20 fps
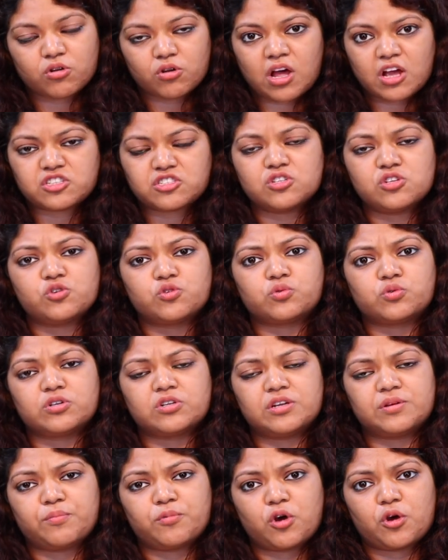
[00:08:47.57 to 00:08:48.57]
National
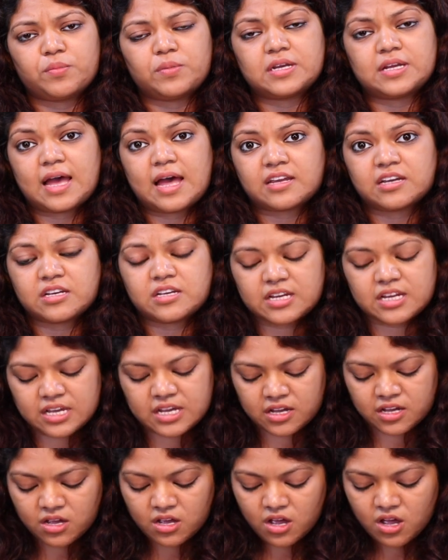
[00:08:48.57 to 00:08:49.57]
Rural Employment
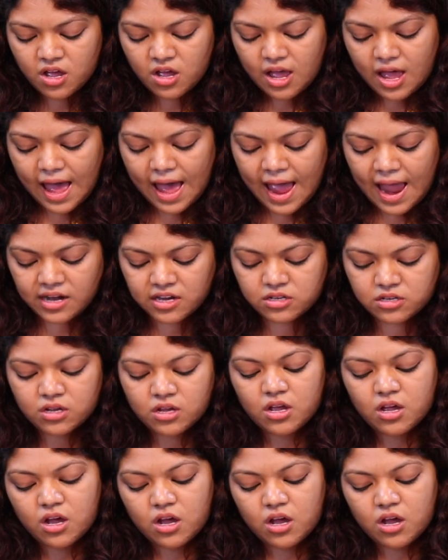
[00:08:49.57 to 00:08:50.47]
Guarantee Act,